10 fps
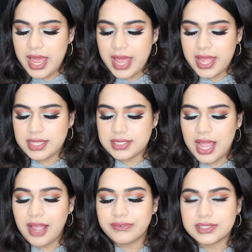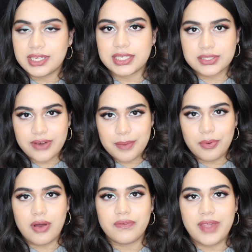and I have to like scrape
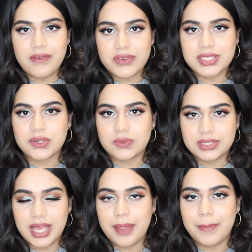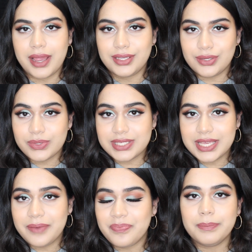it off every single time I use
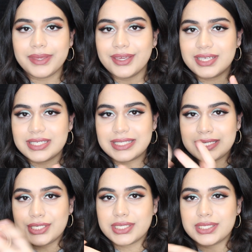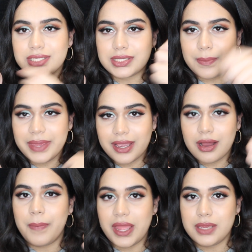it because it just doesn't pick
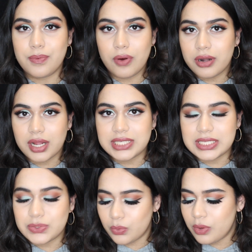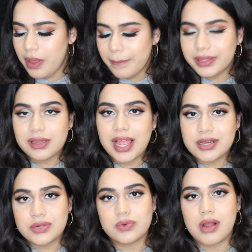up any product at all. But the
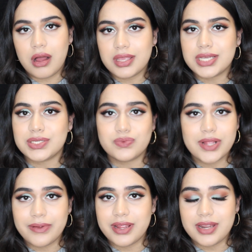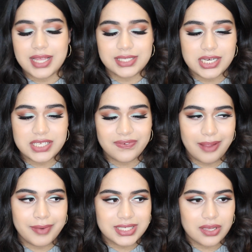actual color is really nice. I just
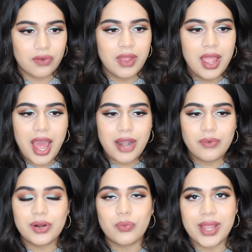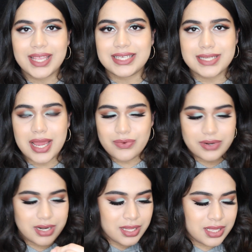find myself, I don't want to waste it. I don't
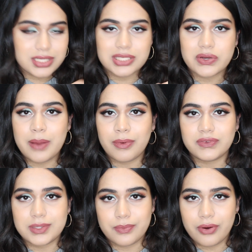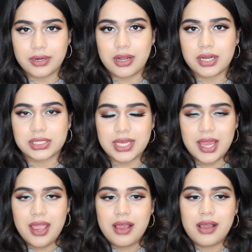want to scrape off some product
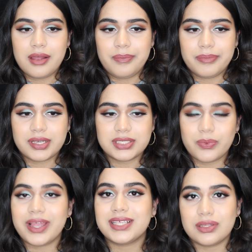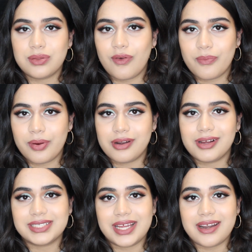because it wastes a lot of
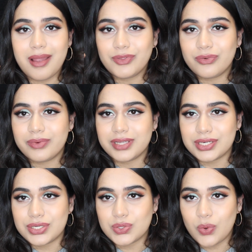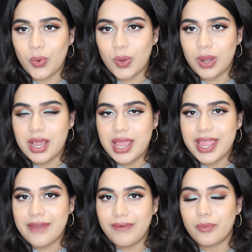product, and not really sure
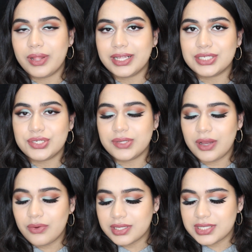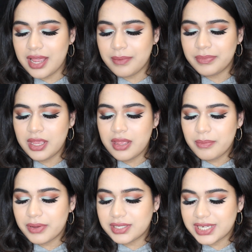if I'm willing to do that all the time
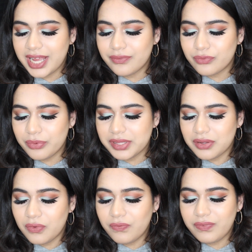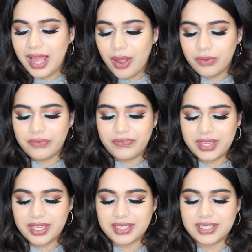because I kind of ruined the whole flower
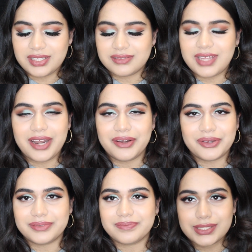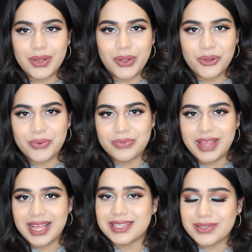thing, and then I don't know. So
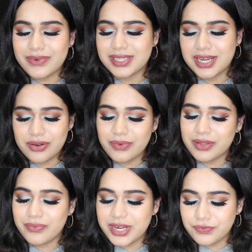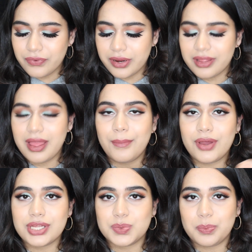that's the reason I don't really reach for it that
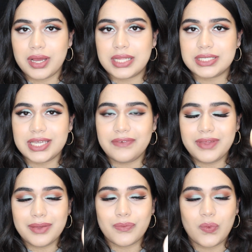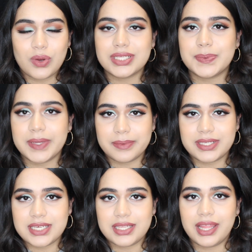much. But if it was
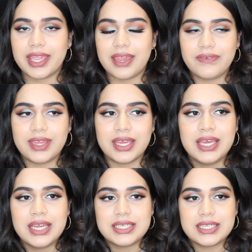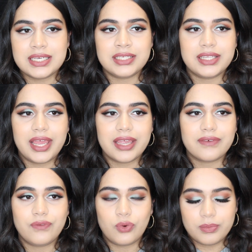pigmented, like if it didn't like
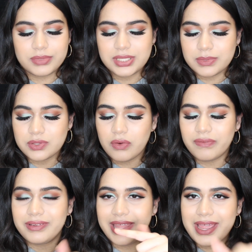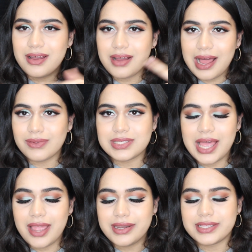form some sort of layer
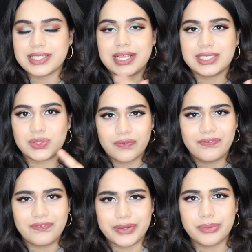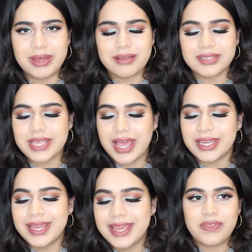outside, it's like a sort of film
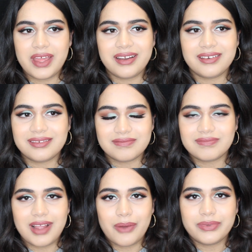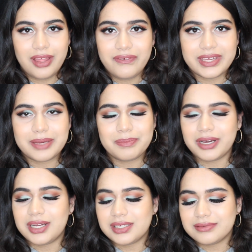outside, then I would love it,
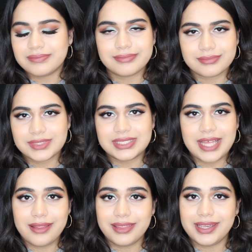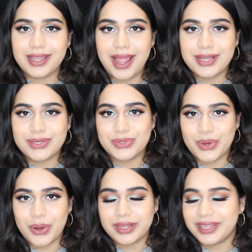but sadly I do
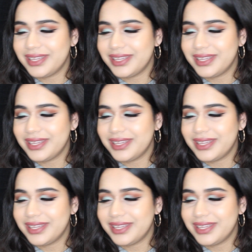not.